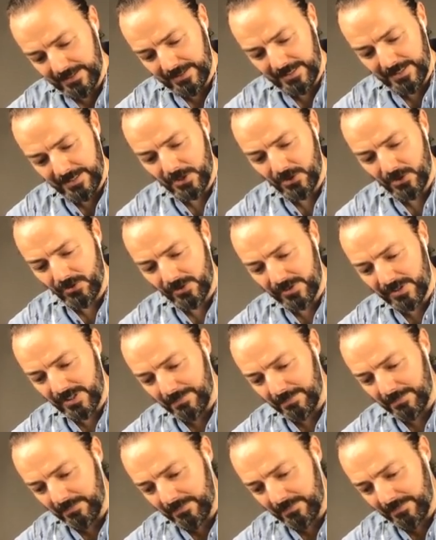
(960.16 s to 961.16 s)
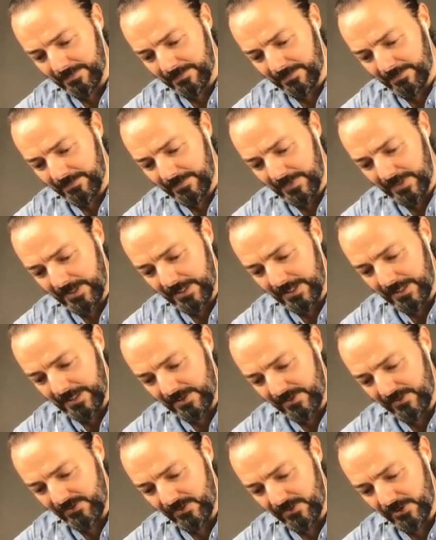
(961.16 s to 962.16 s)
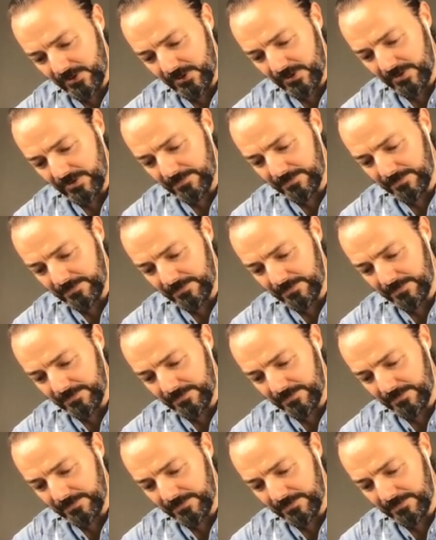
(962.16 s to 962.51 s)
let me draw some keys first.